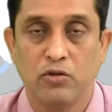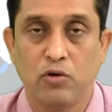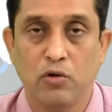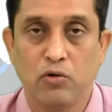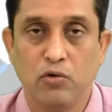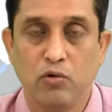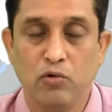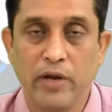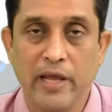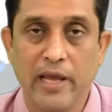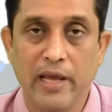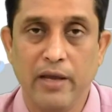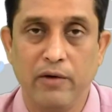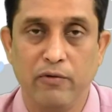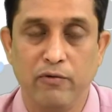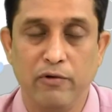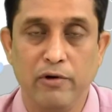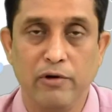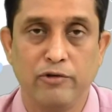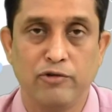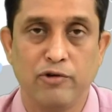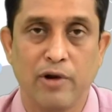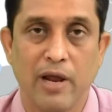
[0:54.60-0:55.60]
today
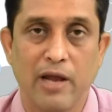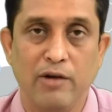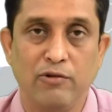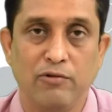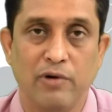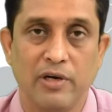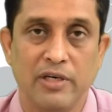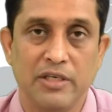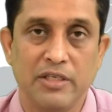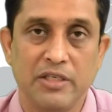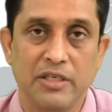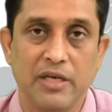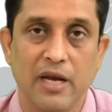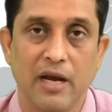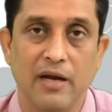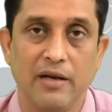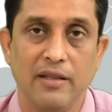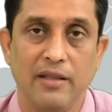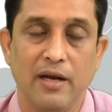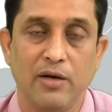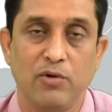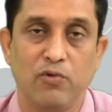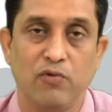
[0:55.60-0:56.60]
we will try to
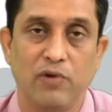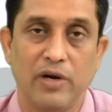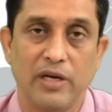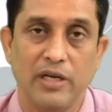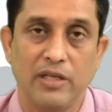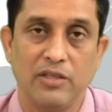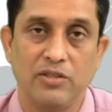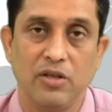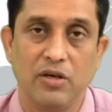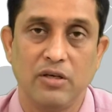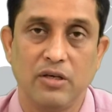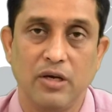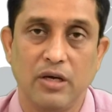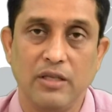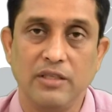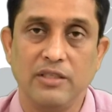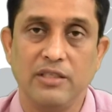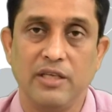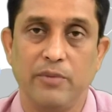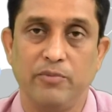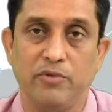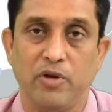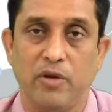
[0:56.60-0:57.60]
understand that what is the
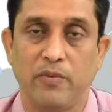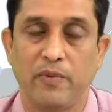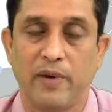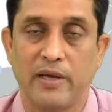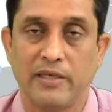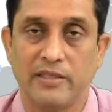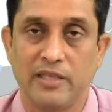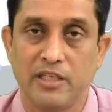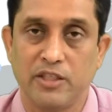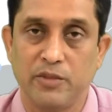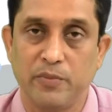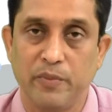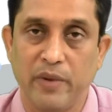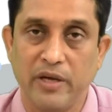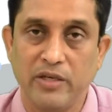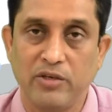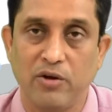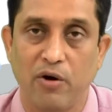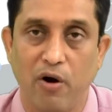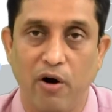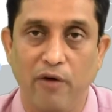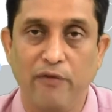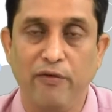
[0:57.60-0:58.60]
concept of assessment
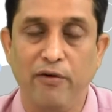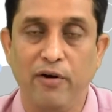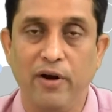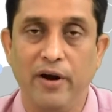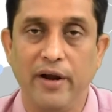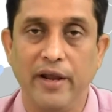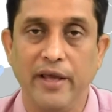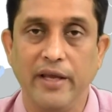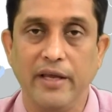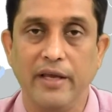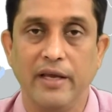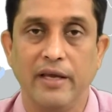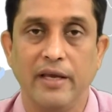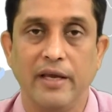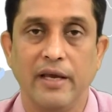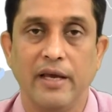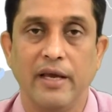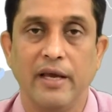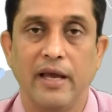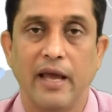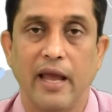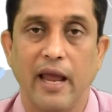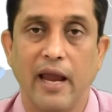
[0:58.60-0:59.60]
of learning
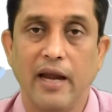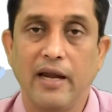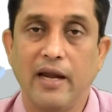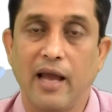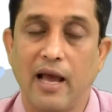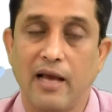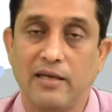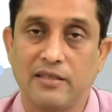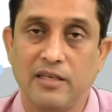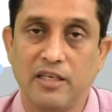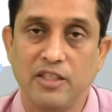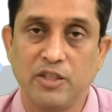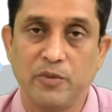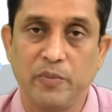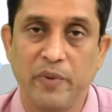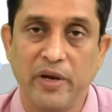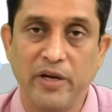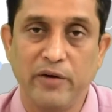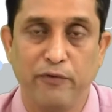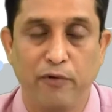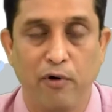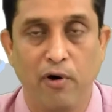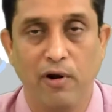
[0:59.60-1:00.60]
and
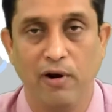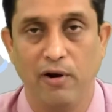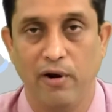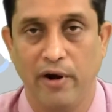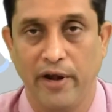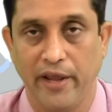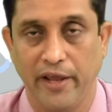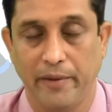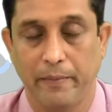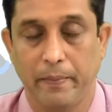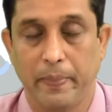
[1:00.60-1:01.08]
assessment for learning.